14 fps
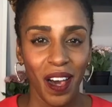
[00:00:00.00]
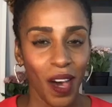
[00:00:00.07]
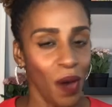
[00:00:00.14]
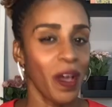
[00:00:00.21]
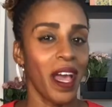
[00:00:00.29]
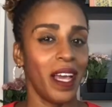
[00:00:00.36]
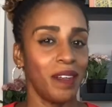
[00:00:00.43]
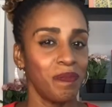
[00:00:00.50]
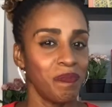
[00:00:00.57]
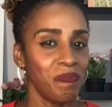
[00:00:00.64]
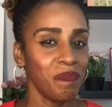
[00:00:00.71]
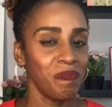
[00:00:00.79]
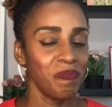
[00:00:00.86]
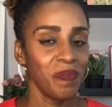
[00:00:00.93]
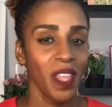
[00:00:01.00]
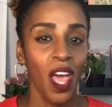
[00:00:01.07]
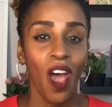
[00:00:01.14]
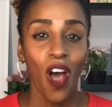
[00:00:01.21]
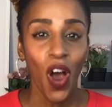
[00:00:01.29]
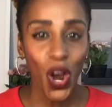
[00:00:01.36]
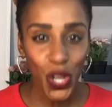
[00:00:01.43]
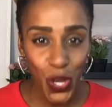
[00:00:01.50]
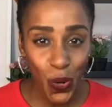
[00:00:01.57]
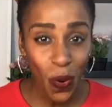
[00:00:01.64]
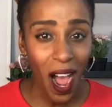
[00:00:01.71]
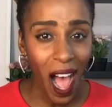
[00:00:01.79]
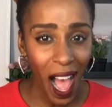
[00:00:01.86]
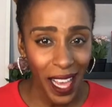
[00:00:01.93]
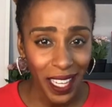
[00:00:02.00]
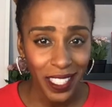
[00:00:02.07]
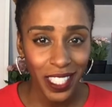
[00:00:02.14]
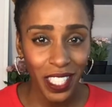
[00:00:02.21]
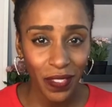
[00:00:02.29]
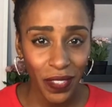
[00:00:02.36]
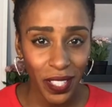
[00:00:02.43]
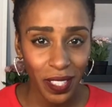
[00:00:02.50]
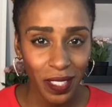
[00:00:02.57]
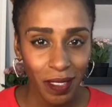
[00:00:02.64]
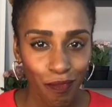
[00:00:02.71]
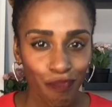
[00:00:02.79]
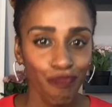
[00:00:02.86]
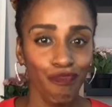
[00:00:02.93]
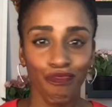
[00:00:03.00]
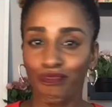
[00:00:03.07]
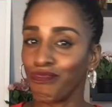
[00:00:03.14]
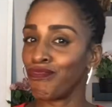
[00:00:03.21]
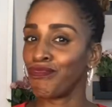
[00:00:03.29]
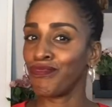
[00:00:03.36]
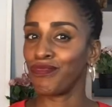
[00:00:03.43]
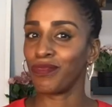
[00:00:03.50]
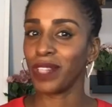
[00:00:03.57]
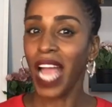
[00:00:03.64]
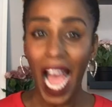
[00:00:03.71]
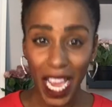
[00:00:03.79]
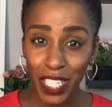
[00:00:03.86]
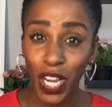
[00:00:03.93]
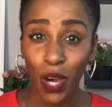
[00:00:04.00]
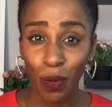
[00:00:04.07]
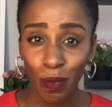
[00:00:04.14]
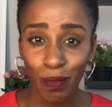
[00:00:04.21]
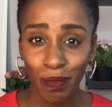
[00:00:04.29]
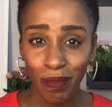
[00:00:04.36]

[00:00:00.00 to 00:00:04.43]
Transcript: Okay. Are you a high achiever? I know.